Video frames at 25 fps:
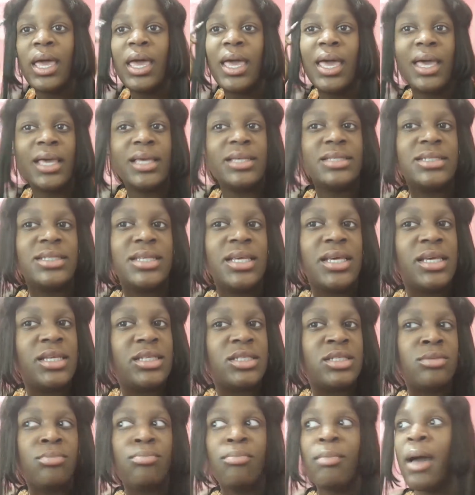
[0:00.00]
And
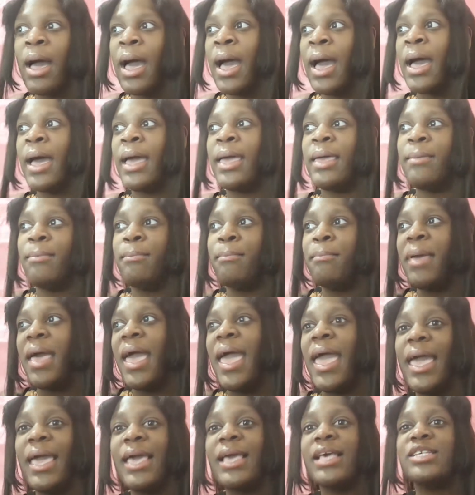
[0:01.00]
since my
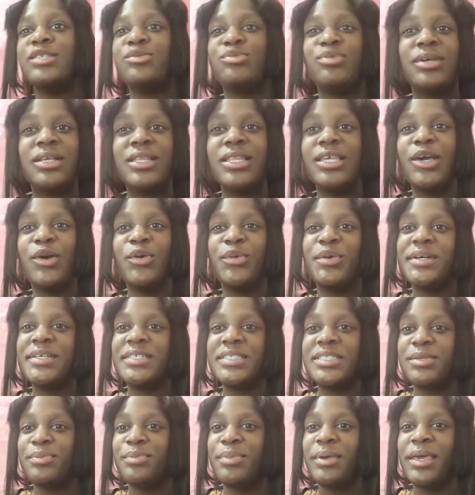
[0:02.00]
bang is really
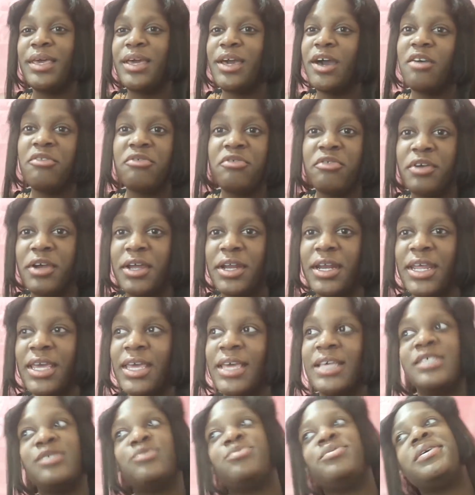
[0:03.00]
going to be covering
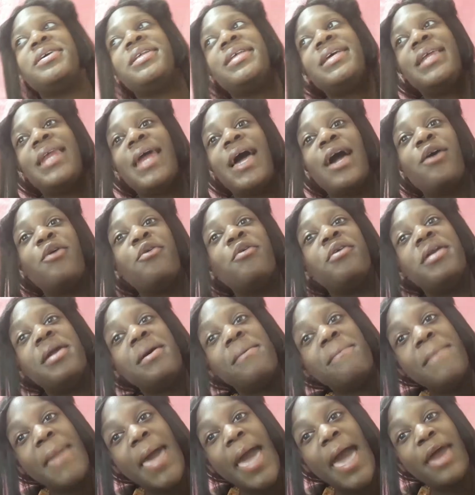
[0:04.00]
it, it's really not going
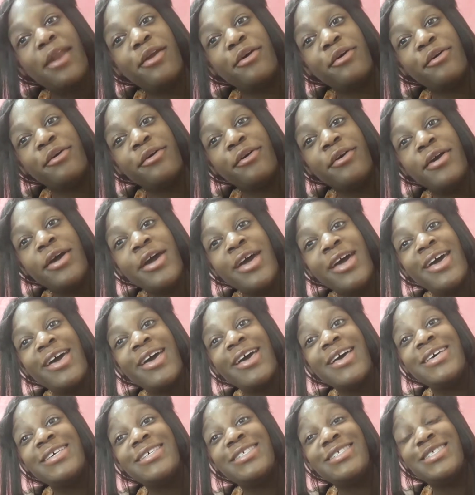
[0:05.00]
to matter.
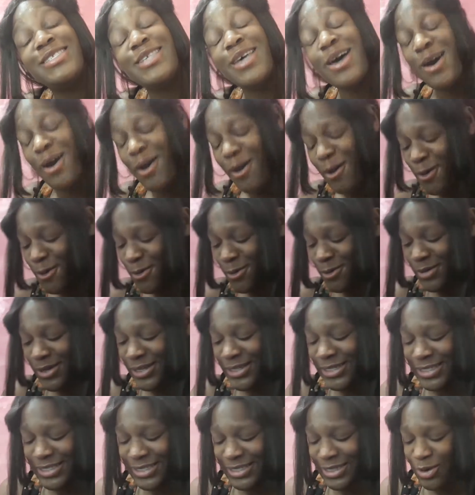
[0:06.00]
So
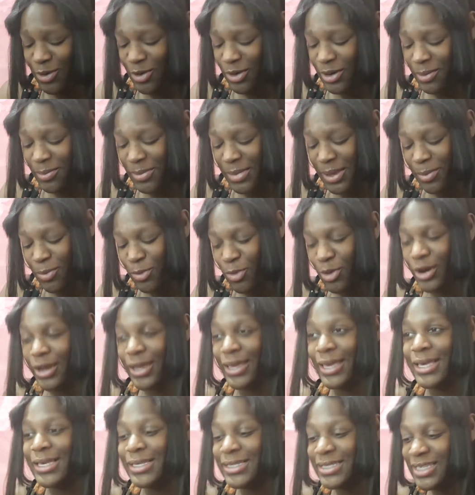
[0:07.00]
it's going to be more
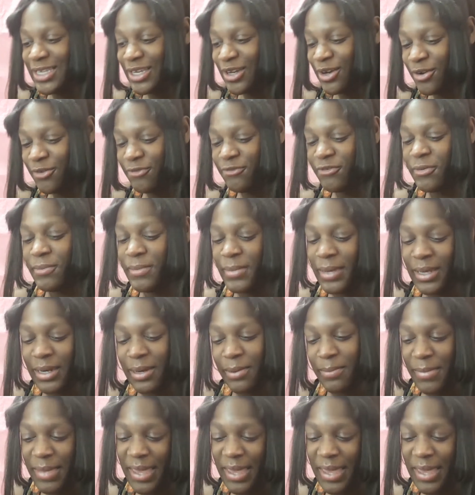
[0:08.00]
easier for me to